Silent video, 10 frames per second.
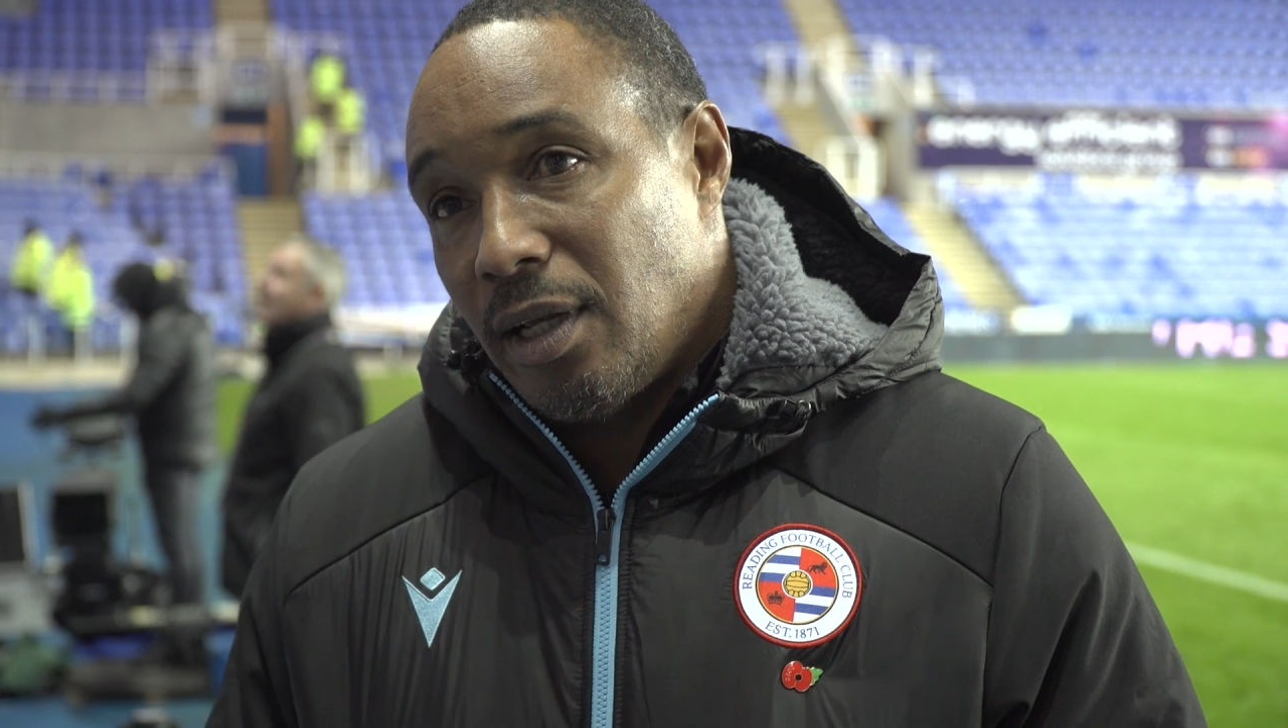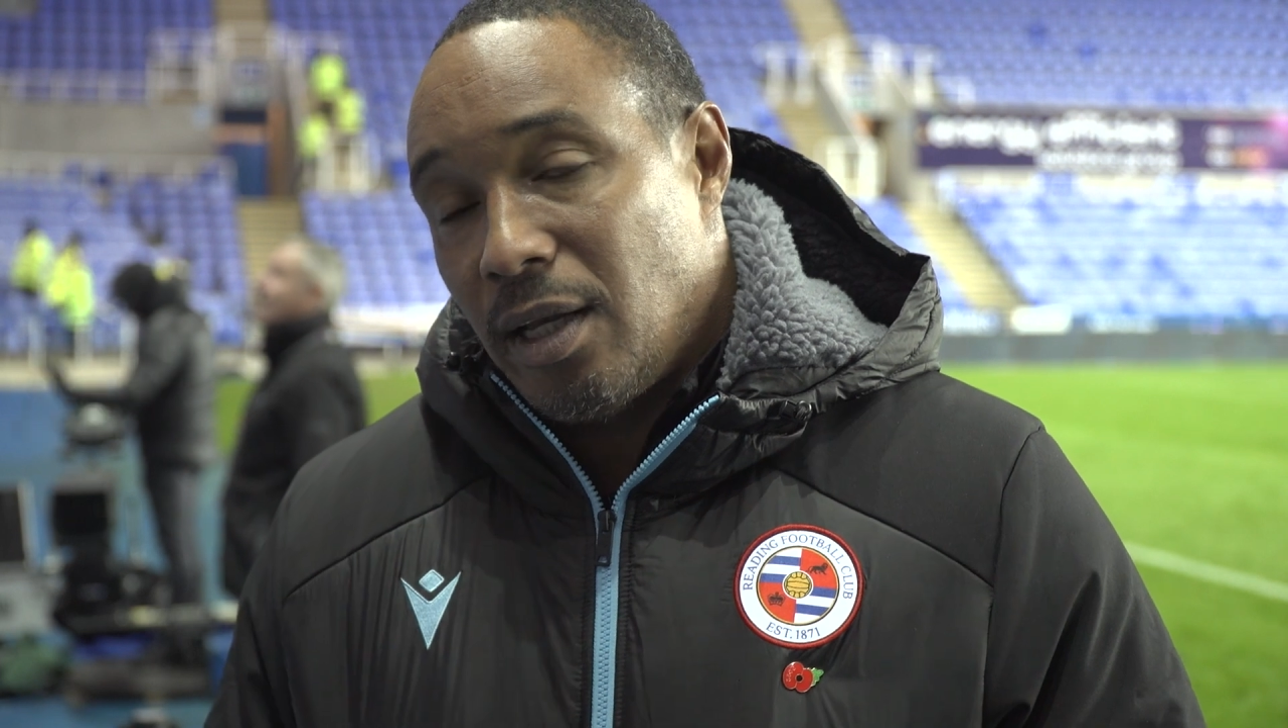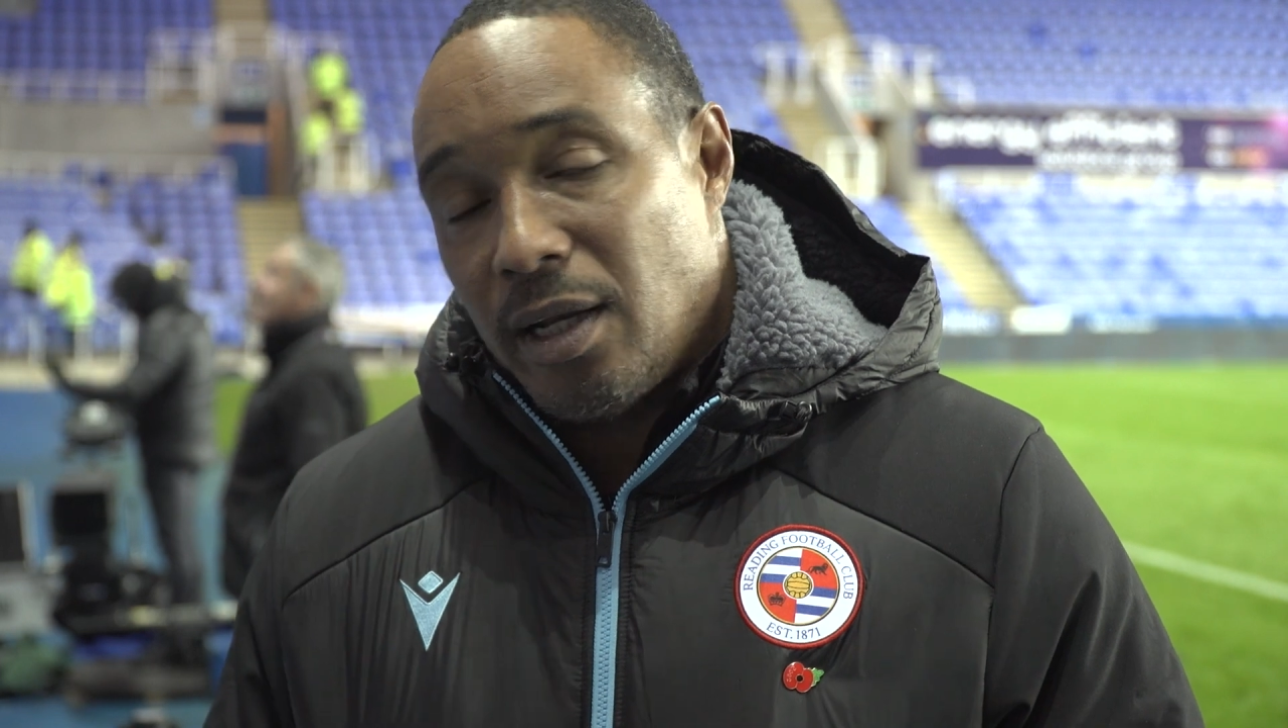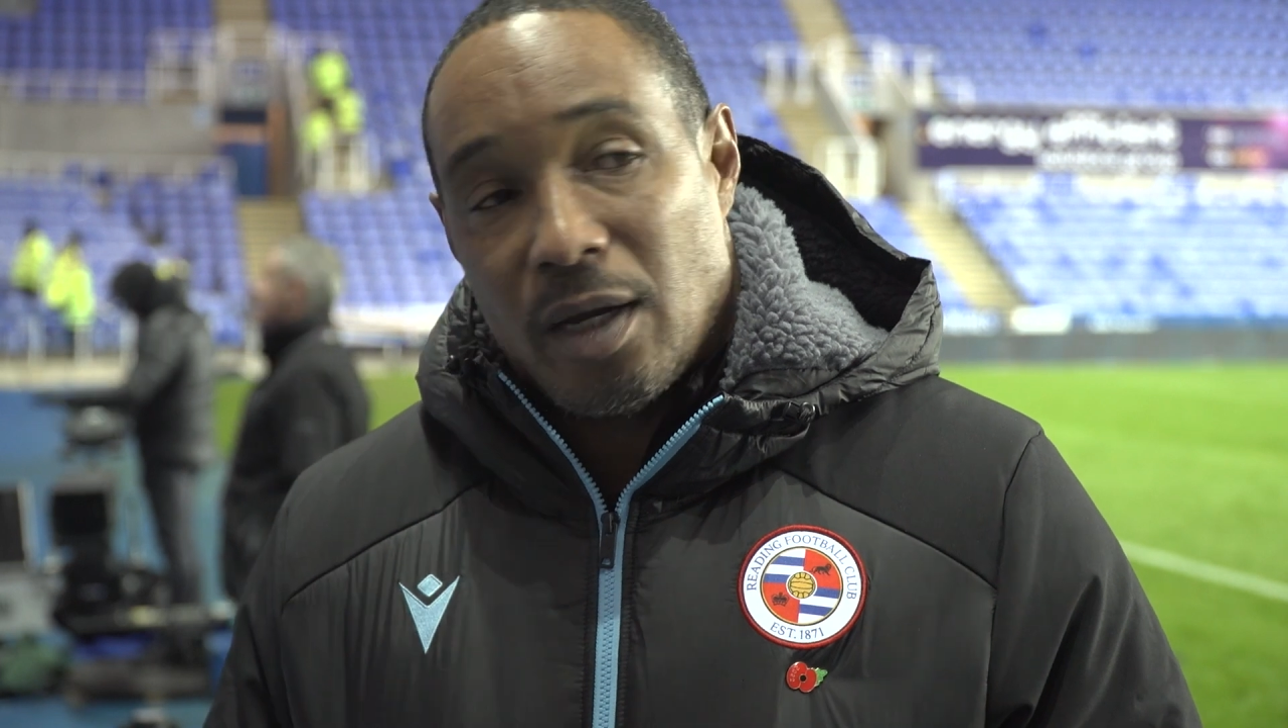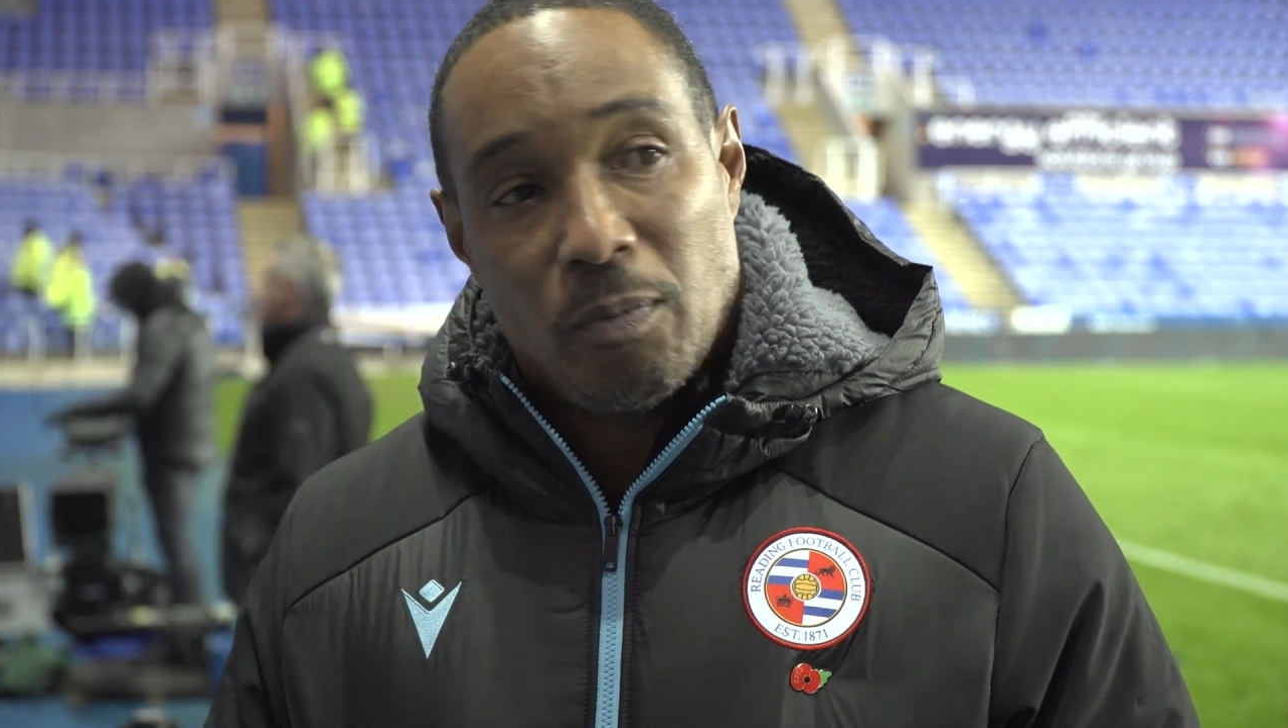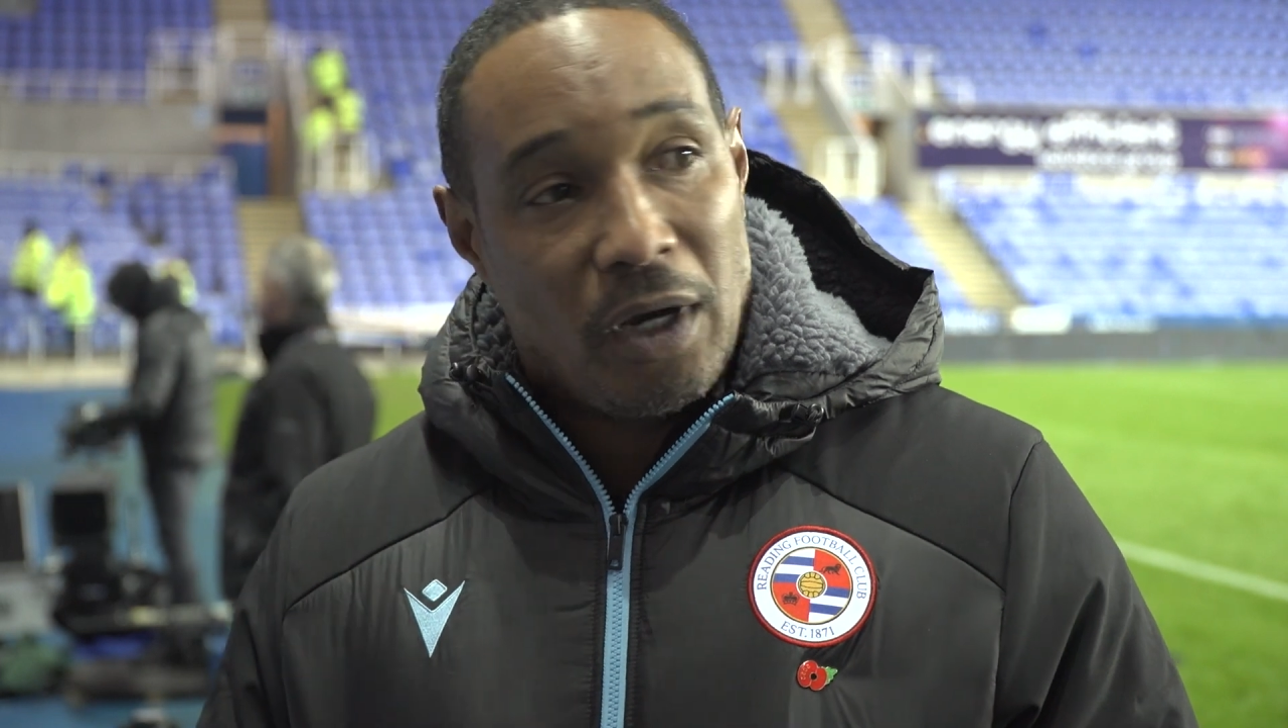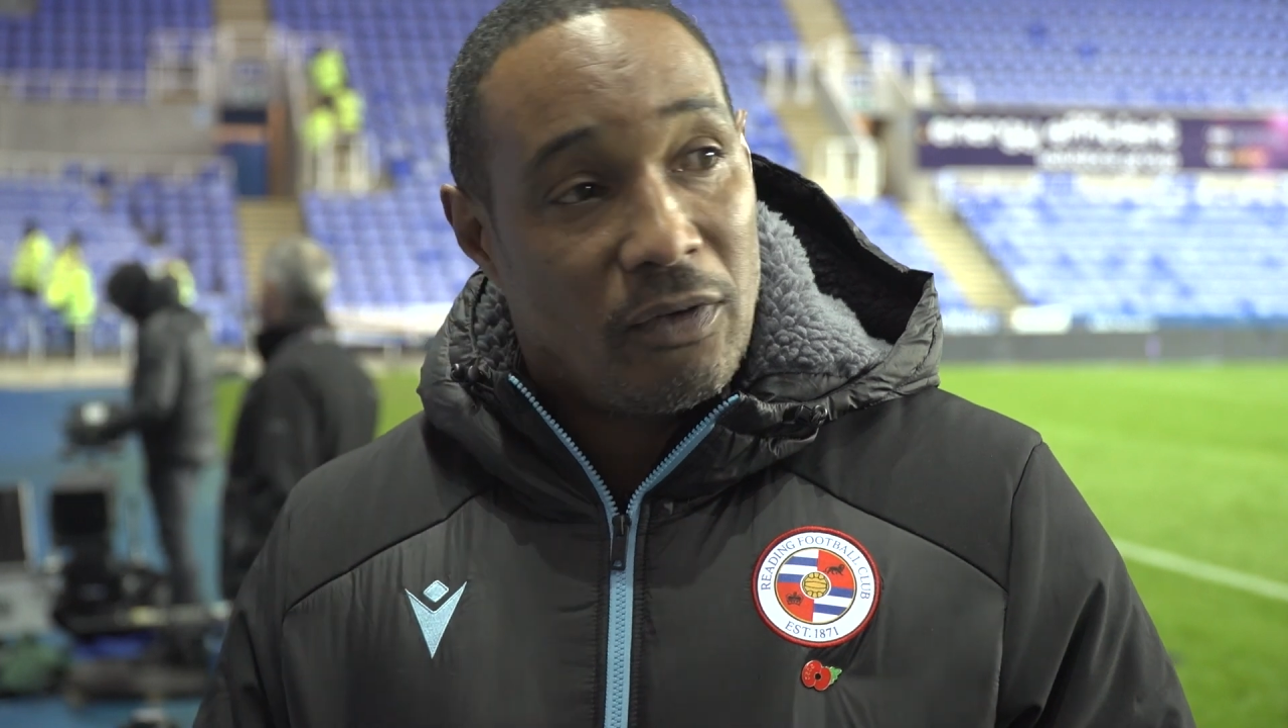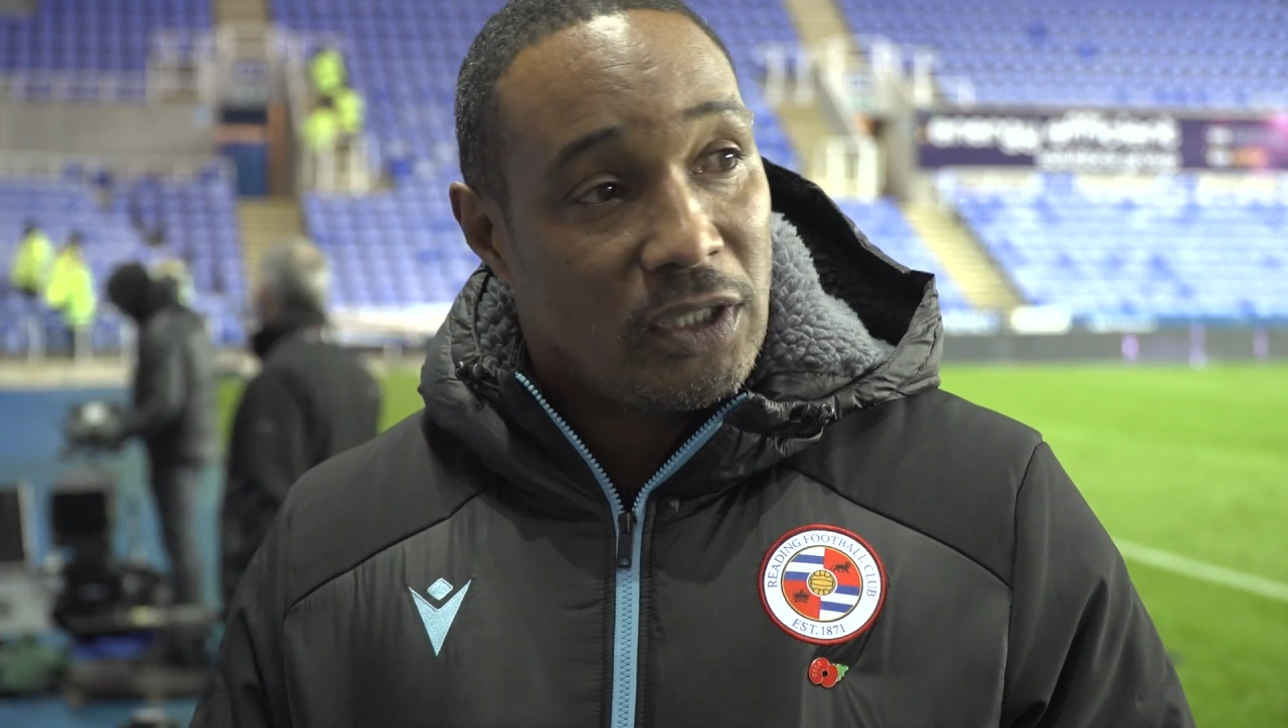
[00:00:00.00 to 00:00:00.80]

you know, but